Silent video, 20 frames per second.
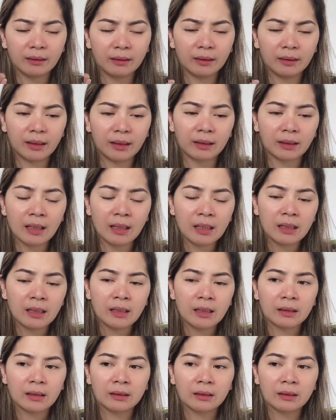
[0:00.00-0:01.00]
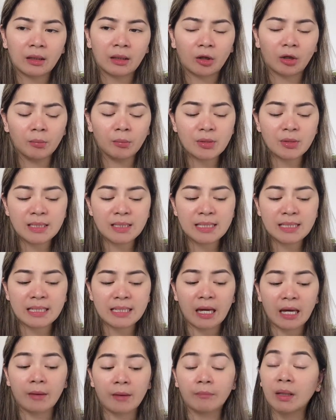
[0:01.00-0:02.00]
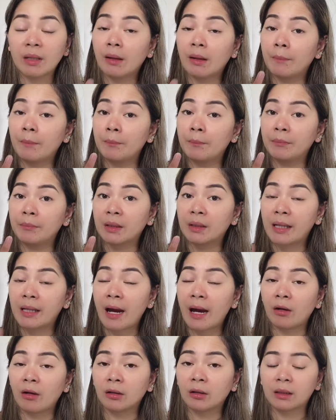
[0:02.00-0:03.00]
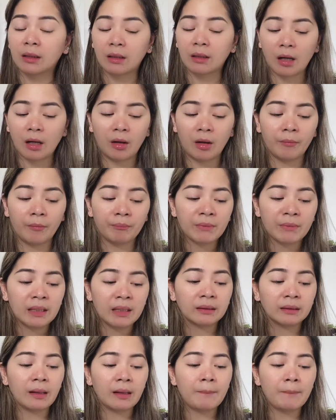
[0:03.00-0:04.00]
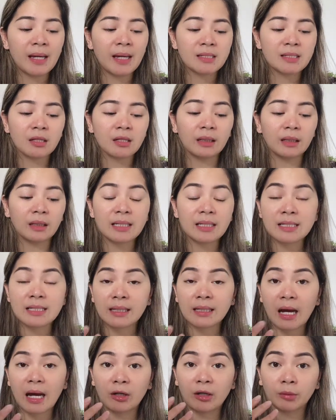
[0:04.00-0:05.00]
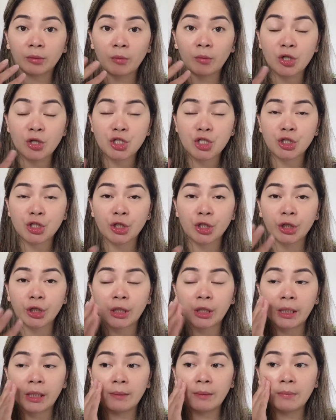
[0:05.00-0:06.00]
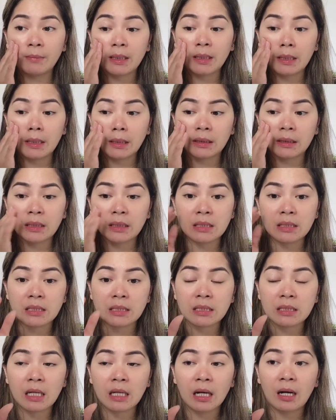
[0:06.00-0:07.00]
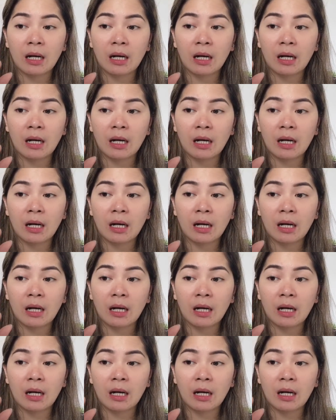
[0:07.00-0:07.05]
like They're almost the same. The carrot the Benton Let's Carrot Moisture Cream, it is